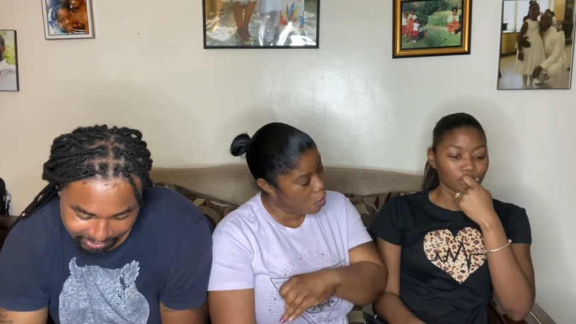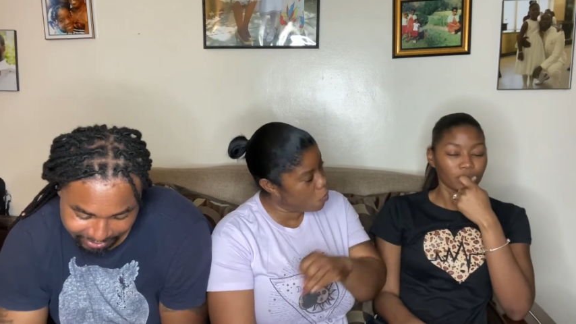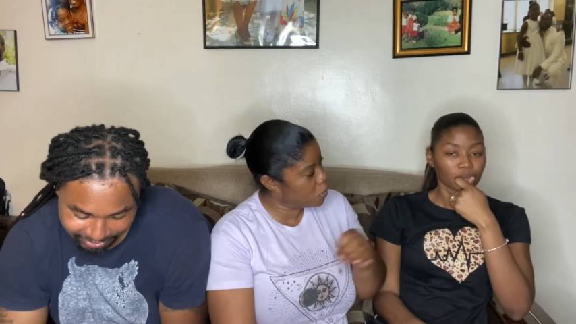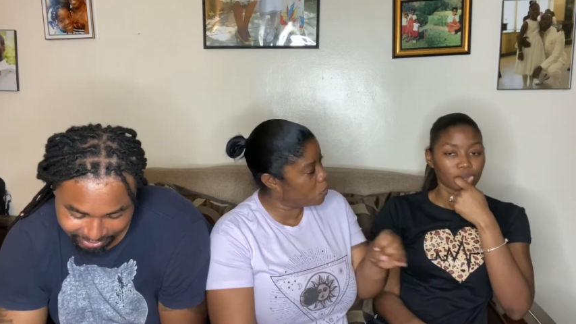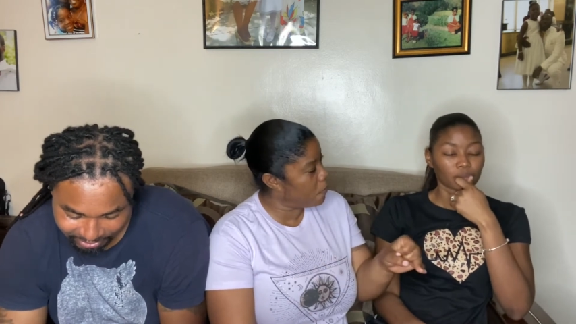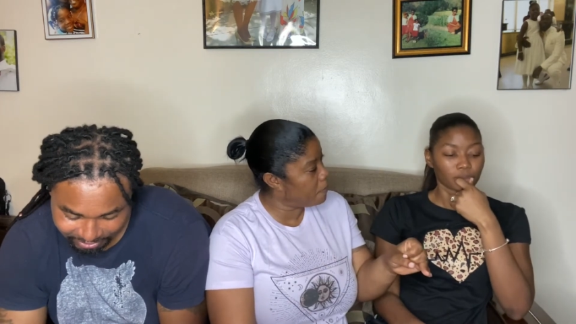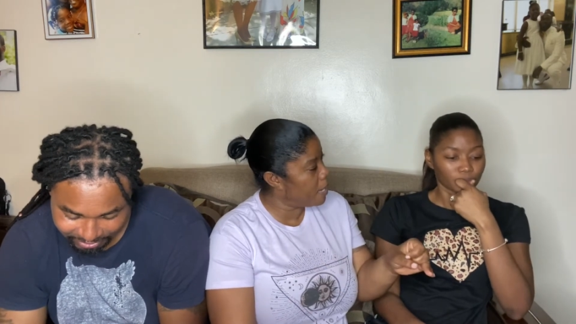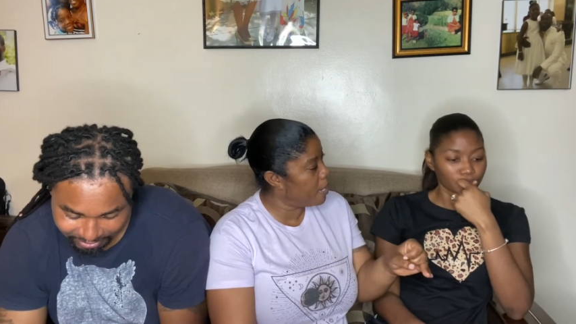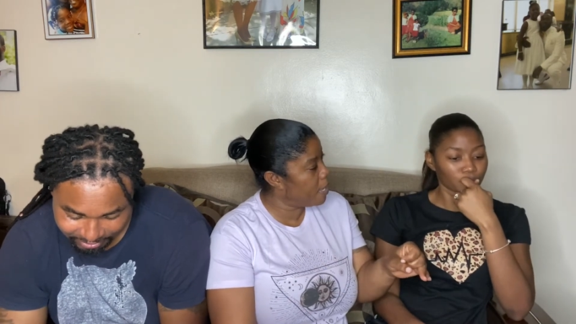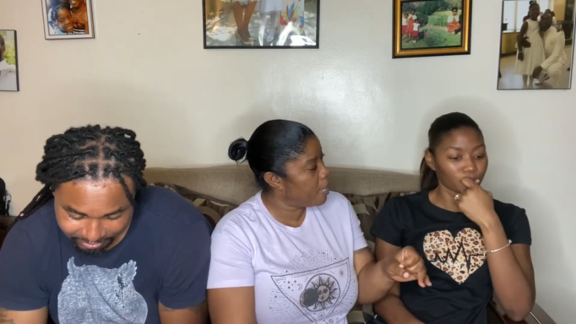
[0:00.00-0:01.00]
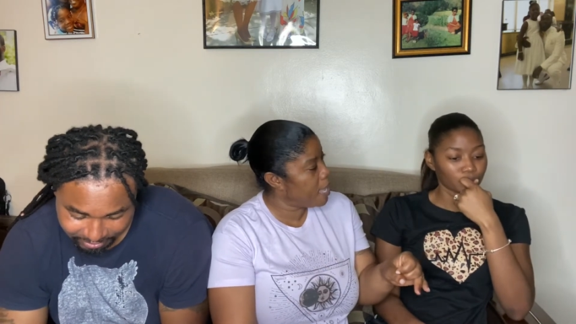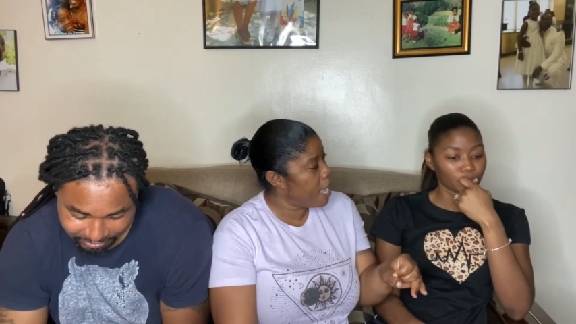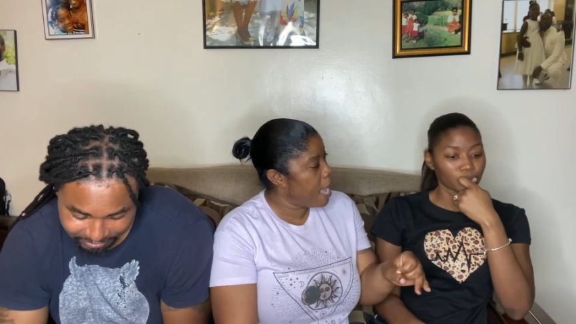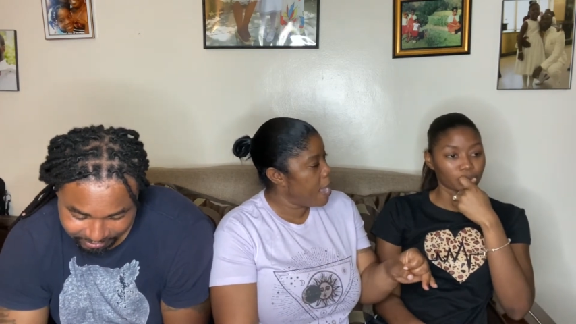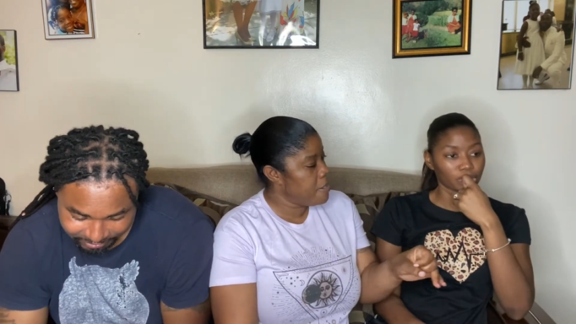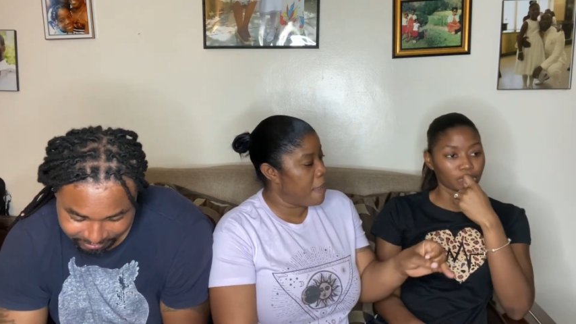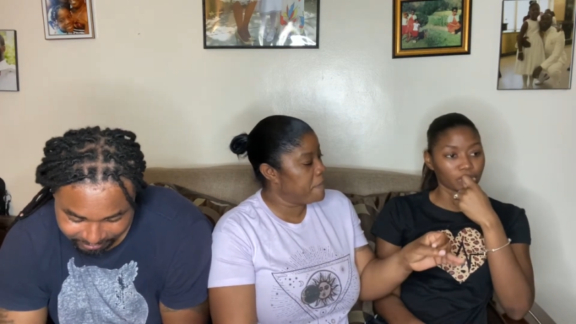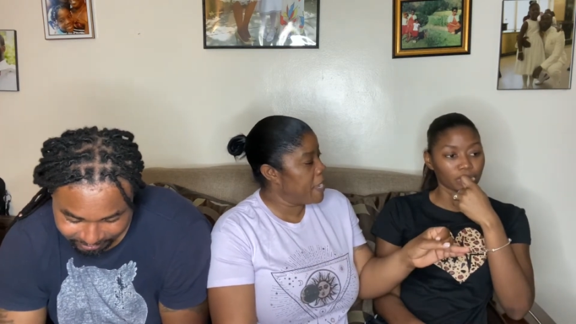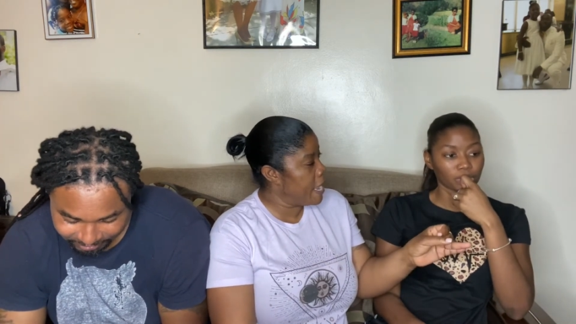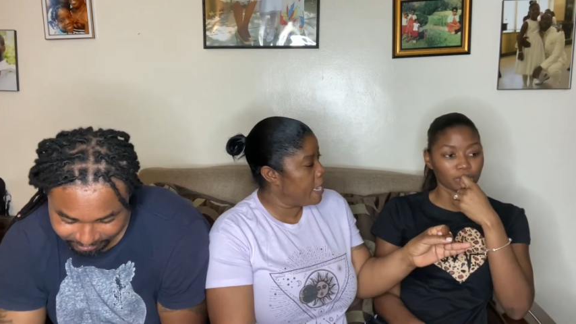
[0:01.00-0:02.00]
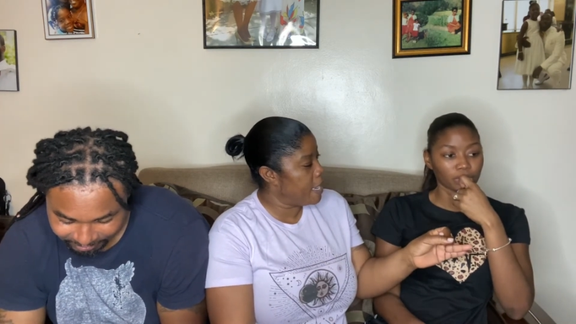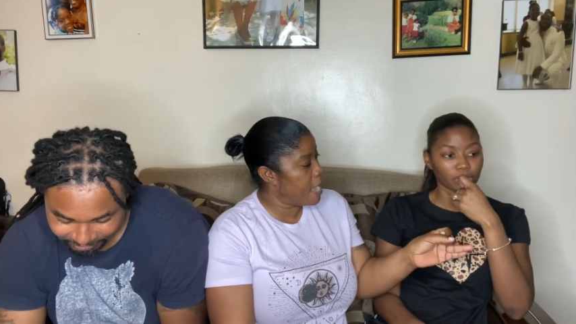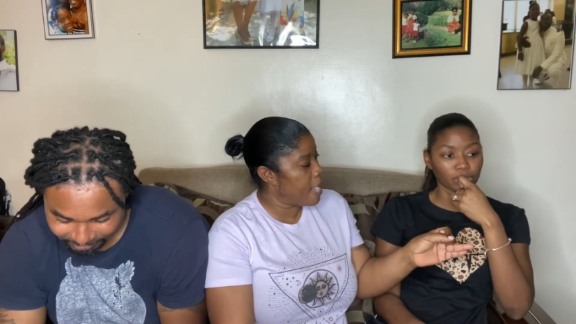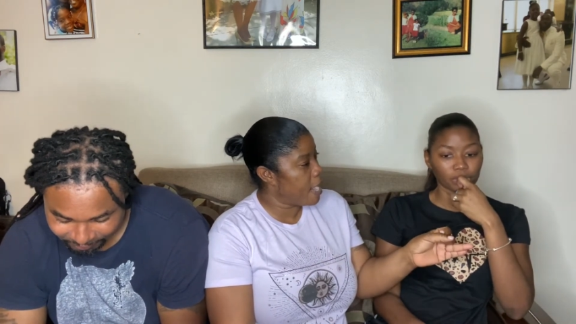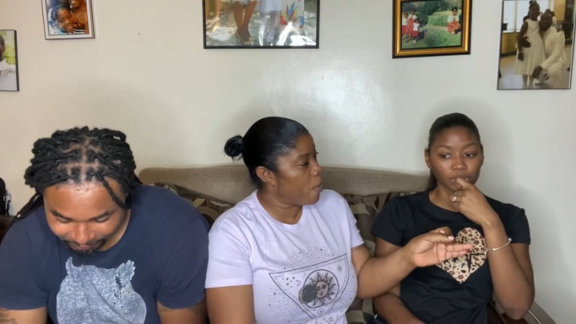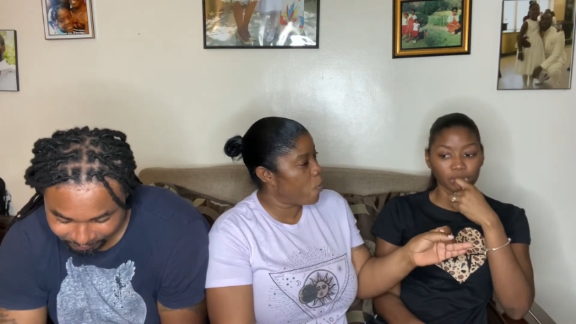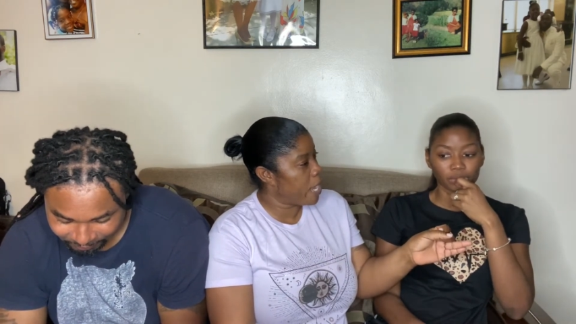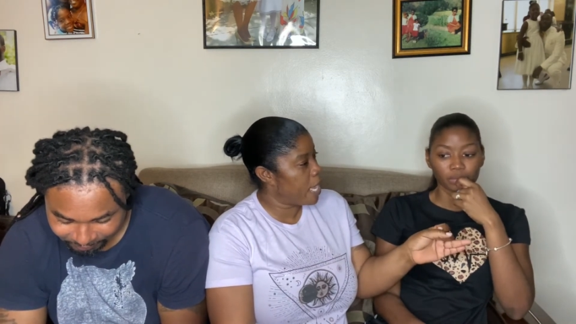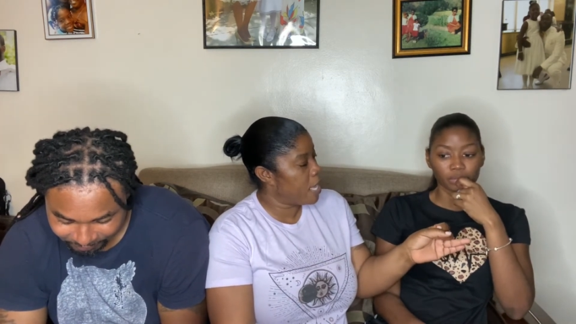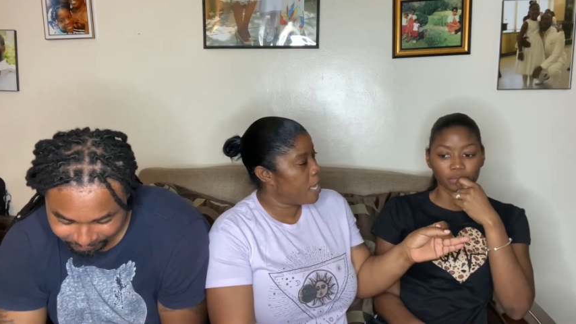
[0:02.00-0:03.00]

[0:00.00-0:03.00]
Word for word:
Speaker 1: house number. Them tell her where